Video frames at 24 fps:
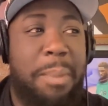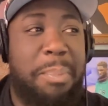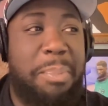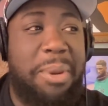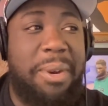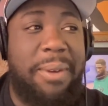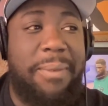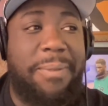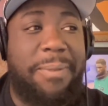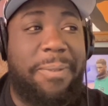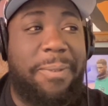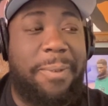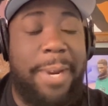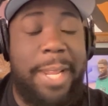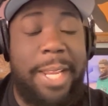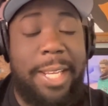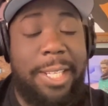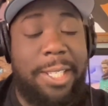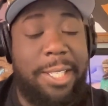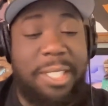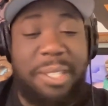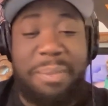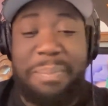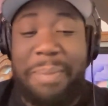been free
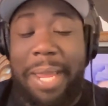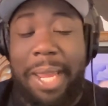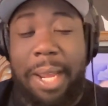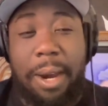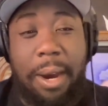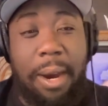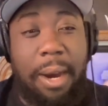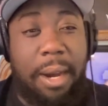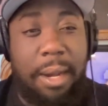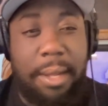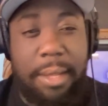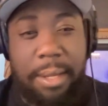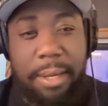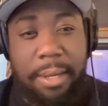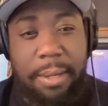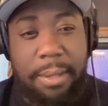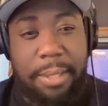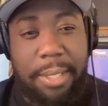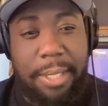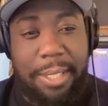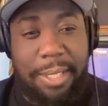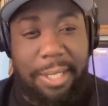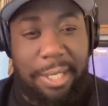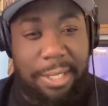to just make all their own
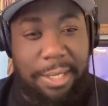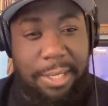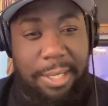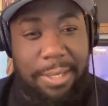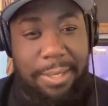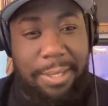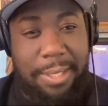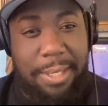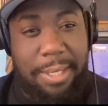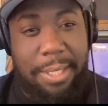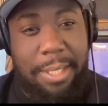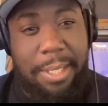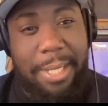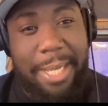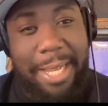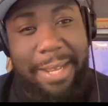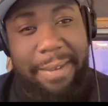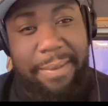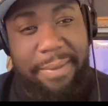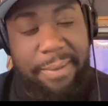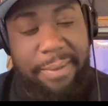decisions in their life,